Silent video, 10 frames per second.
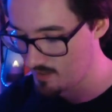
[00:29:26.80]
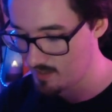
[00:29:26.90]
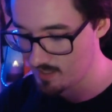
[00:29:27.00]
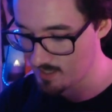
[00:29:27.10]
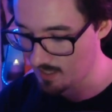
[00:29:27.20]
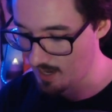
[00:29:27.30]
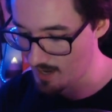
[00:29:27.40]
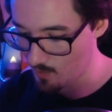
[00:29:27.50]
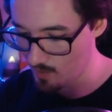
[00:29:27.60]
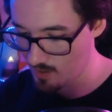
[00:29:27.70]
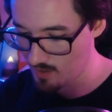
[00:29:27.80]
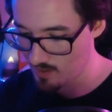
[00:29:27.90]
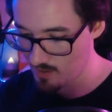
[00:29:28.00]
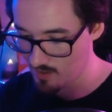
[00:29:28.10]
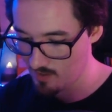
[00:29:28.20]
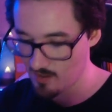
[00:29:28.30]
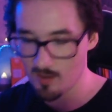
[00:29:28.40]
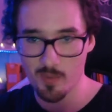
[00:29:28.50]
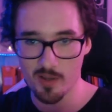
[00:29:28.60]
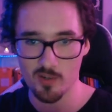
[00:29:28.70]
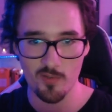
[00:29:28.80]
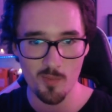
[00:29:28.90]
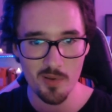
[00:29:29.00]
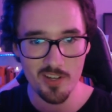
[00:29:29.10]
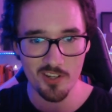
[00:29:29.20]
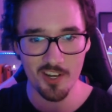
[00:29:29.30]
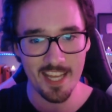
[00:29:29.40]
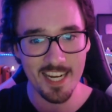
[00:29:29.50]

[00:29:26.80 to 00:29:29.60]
It's a letter with a picture of a bird on it.